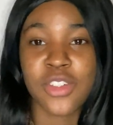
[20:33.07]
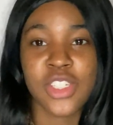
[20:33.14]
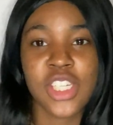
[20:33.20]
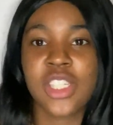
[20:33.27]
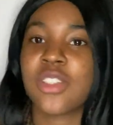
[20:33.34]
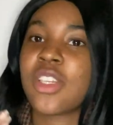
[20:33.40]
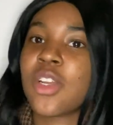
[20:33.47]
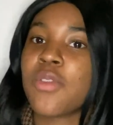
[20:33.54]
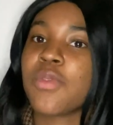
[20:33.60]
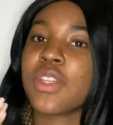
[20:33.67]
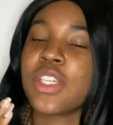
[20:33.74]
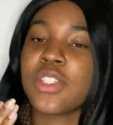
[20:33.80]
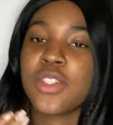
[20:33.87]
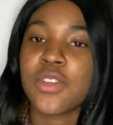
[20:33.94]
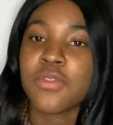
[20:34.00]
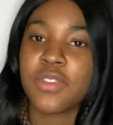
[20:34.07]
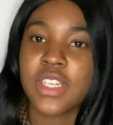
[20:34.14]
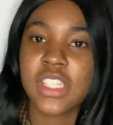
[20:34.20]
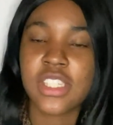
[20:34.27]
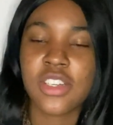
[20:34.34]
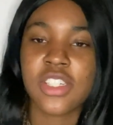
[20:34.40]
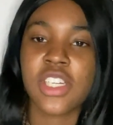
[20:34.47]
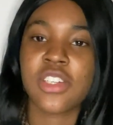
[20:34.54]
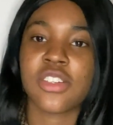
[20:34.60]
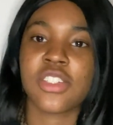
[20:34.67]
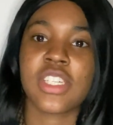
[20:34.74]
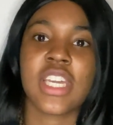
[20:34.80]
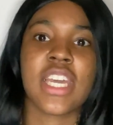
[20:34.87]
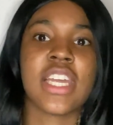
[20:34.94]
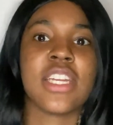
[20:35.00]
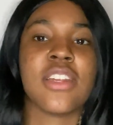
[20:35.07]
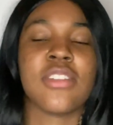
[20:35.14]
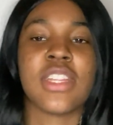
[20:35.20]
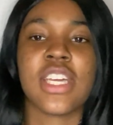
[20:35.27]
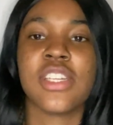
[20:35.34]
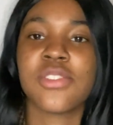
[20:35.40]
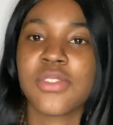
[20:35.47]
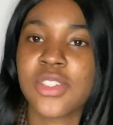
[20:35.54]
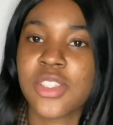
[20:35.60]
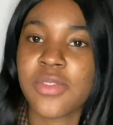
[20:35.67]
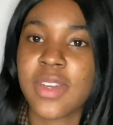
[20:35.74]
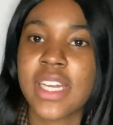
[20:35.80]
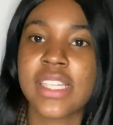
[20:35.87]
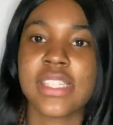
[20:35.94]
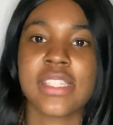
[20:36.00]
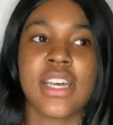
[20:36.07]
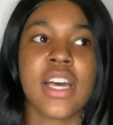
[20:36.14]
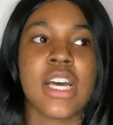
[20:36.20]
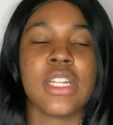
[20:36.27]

Just, you know, really do your research, understand, you know, the interest rates,